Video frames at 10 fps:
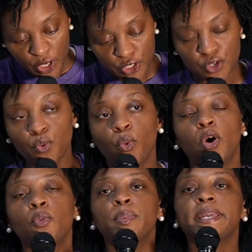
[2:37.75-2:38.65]
You
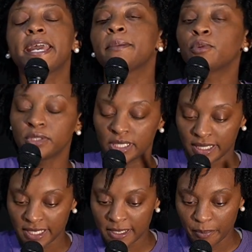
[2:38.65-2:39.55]
won't be able to
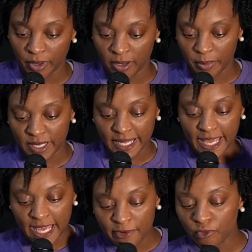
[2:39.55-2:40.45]
keep up and
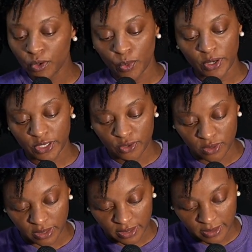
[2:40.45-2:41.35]
everywhere you
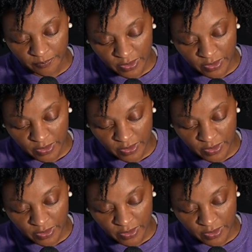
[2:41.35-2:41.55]
look